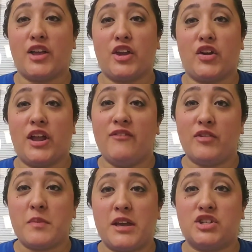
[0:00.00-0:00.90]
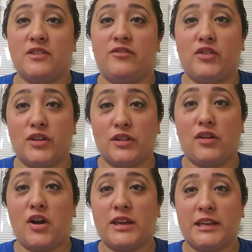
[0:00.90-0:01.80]
Your information for the
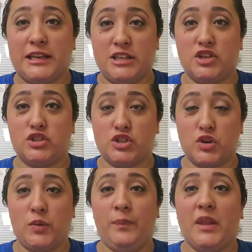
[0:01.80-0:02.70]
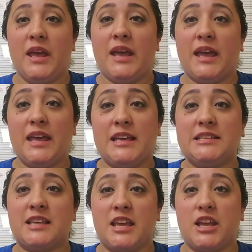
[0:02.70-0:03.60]
login in your Zoom
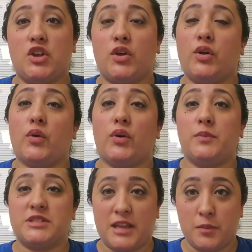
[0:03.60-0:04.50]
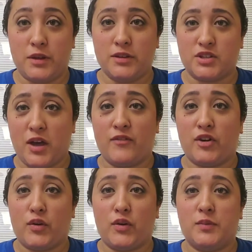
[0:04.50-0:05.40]
is in your grown-ups email, so
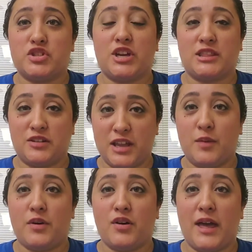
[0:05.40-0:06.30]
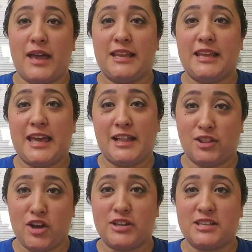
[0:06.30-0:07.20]
have your grown-ups check their email and
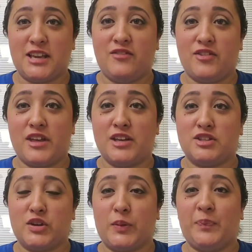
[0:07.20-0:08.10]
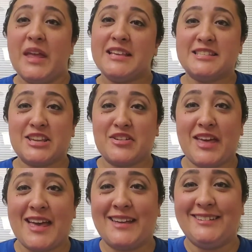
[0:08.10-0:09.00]
get logged in for that Zoom. See you
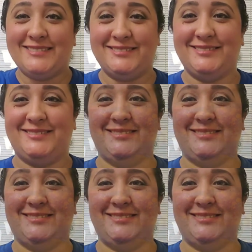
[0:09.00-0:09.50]
then.